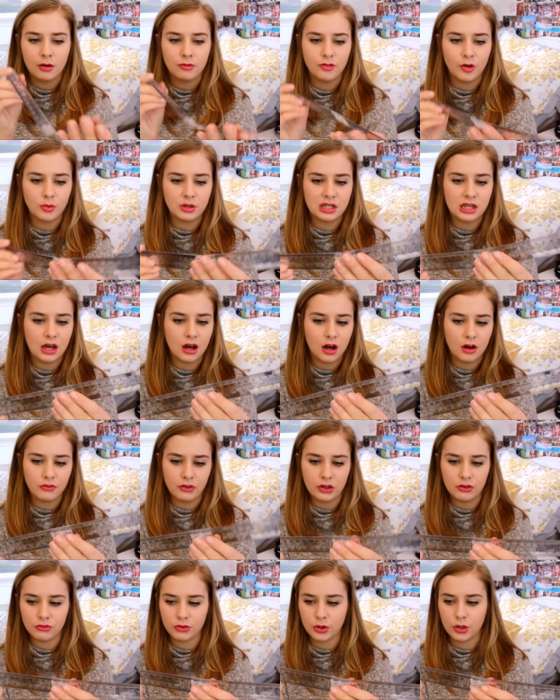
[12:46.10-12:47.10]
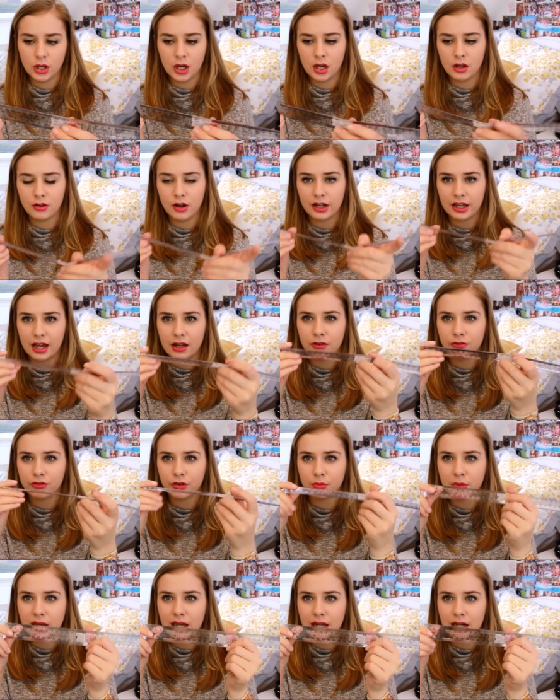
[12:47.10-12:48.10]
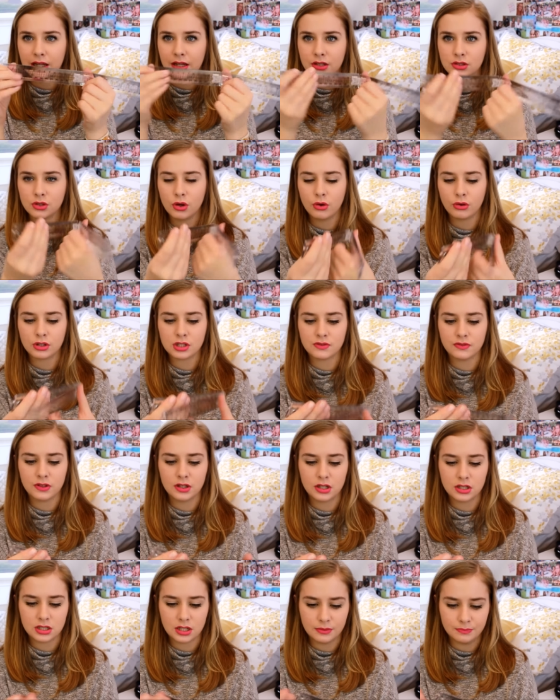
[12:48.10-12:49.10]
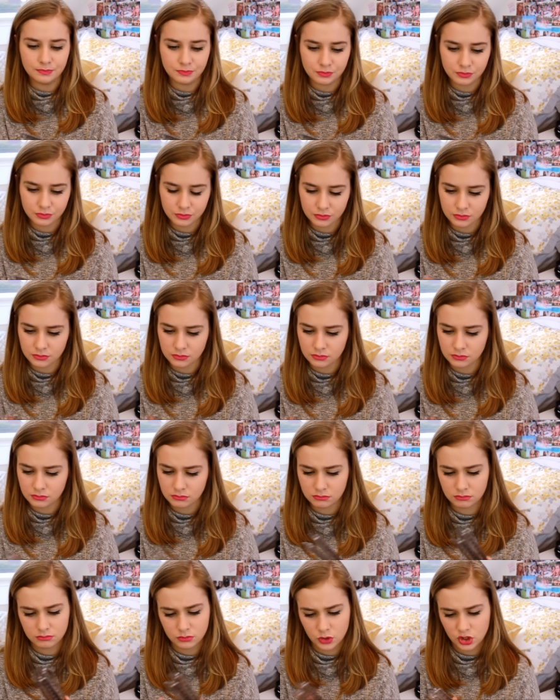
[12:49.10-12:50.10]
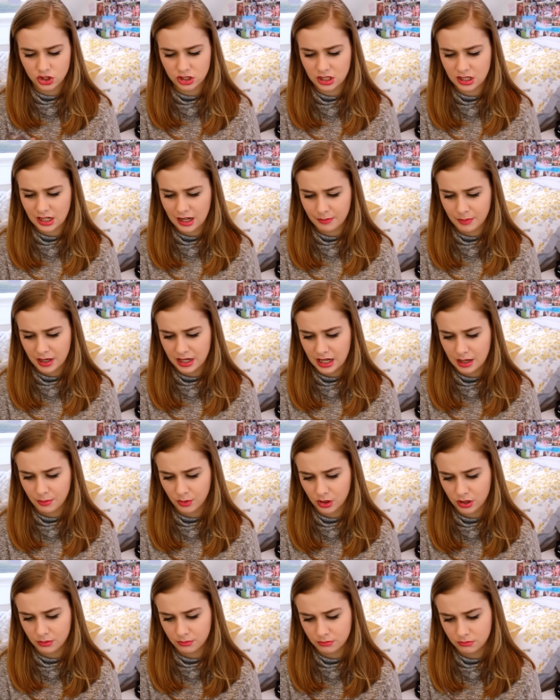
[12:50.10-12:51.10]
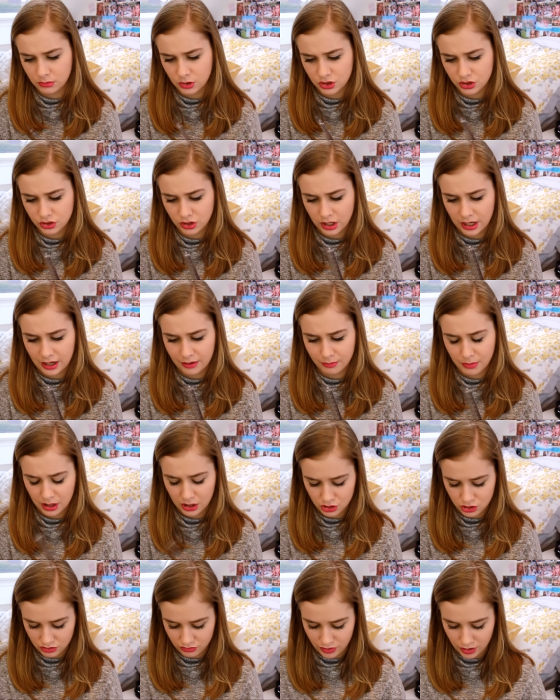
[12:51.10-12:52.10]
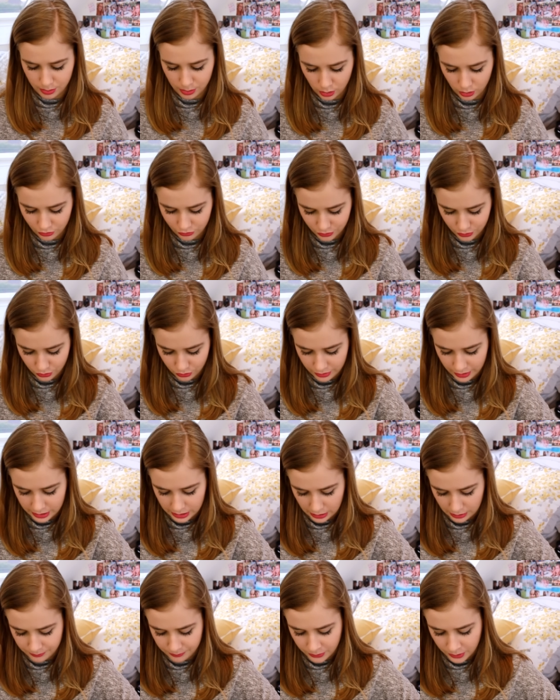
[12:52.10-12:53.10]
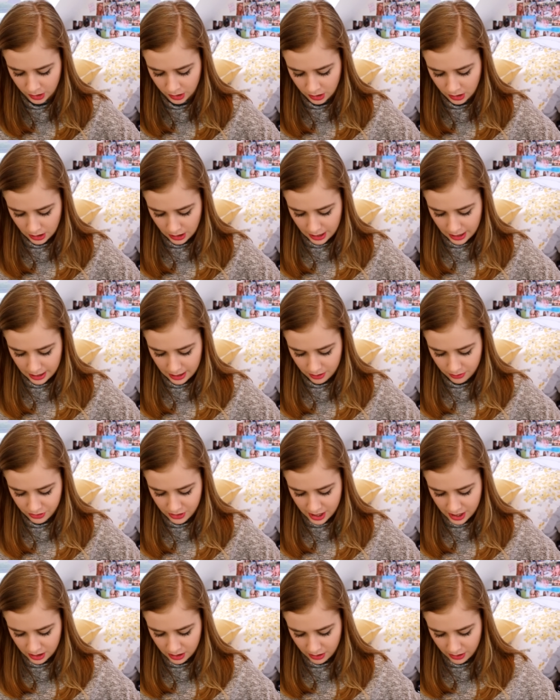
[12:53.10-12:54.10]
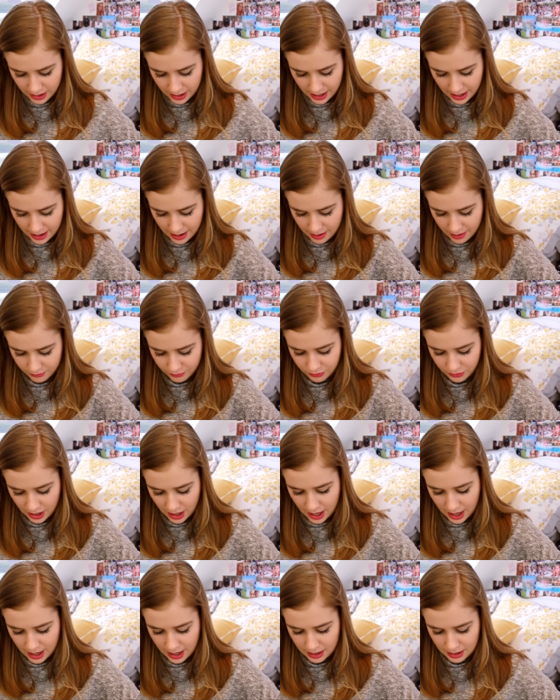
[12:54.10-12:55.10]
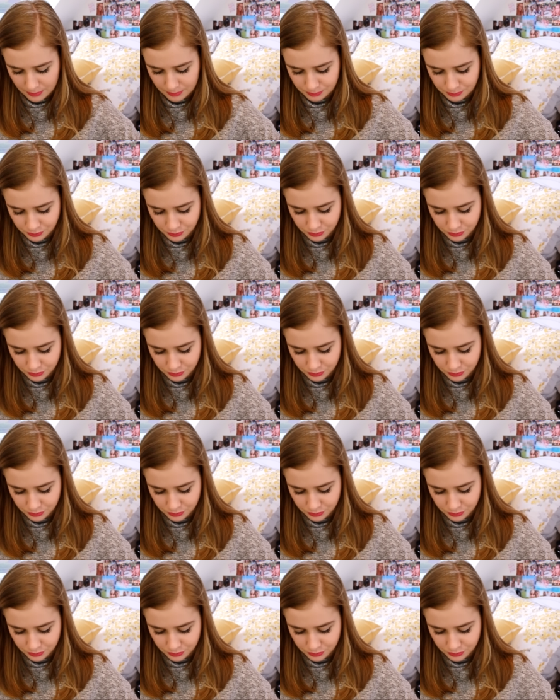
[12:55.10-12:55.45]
foldy halfy ruler, again from Helix Oxford. It did have my name on it, which I have managed to rub off already. And then I have a